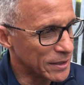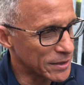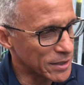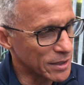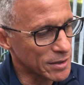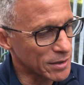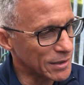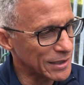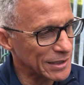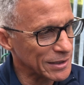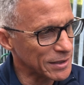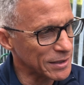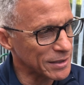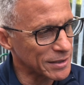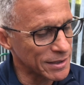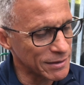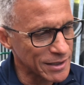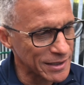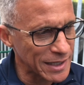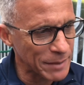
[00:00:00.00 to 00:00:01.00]

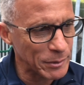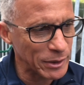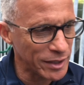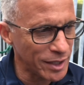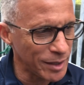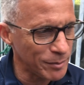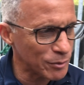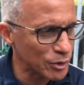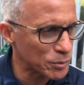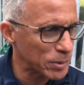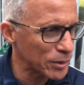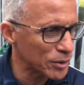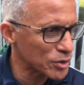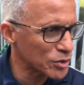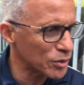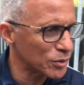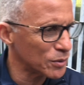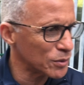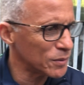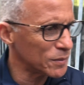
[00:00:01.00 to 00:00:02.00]
can that be deemed as
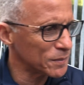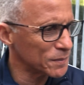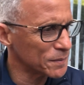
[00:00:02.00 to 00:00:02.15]
personal?